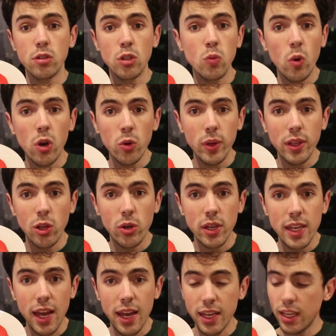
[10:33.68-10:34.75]
So what are we
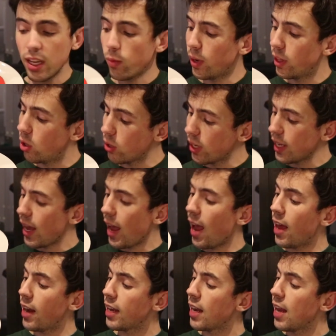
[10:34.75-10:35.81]
looking at here? We're looking
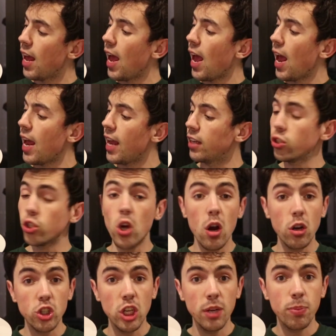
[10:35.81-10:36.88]
at a
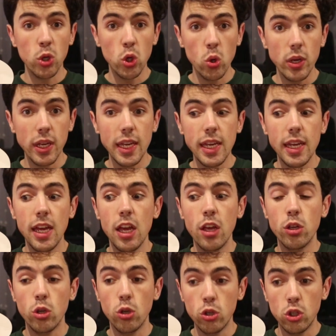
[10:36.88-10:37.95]
choc chip cookie
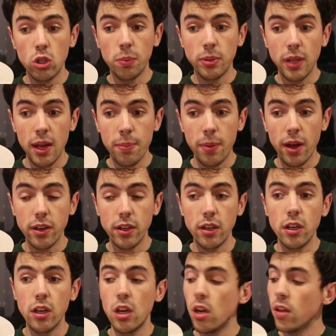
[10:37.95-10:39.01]
YouTube play
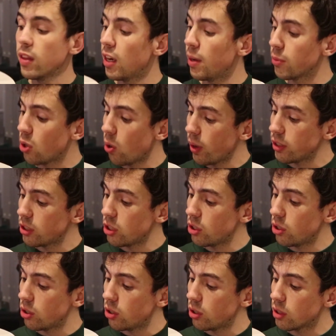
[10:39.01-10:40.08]
button that I'm going to
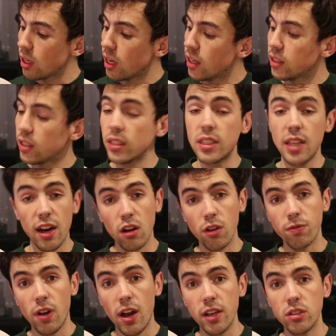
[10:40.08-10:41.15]
use to
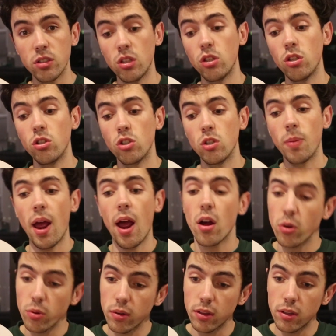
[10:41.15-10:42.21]
sacrifice to the YouTube
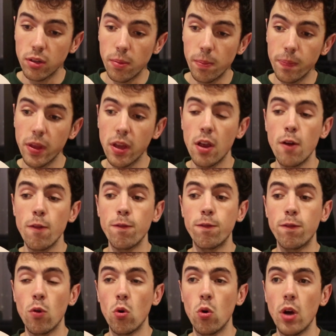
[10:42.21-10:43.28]
algorithm
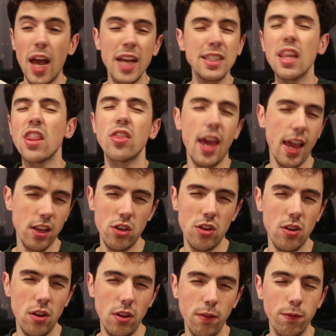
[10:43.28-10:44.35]
for, as a thank
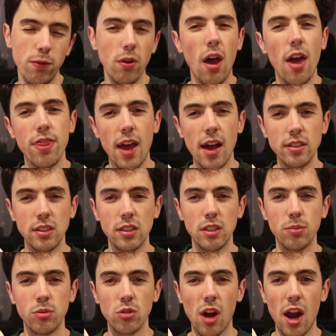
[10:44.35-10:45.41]
you, for 1,000
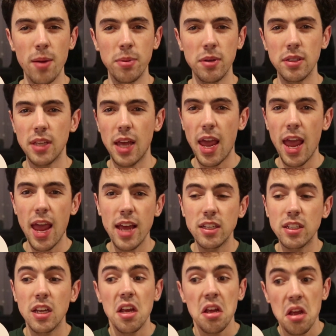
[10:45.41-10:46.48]
subscribers
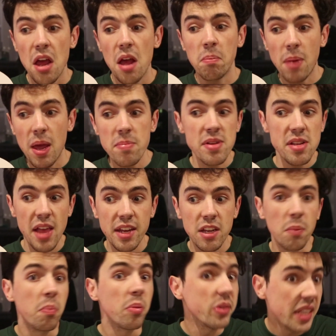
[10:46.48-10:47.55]
and maybe like
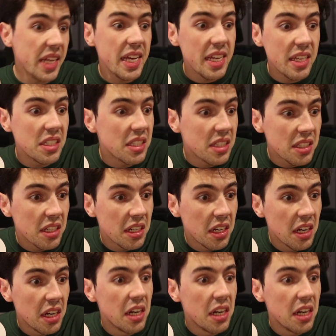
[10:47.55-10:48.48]
a please,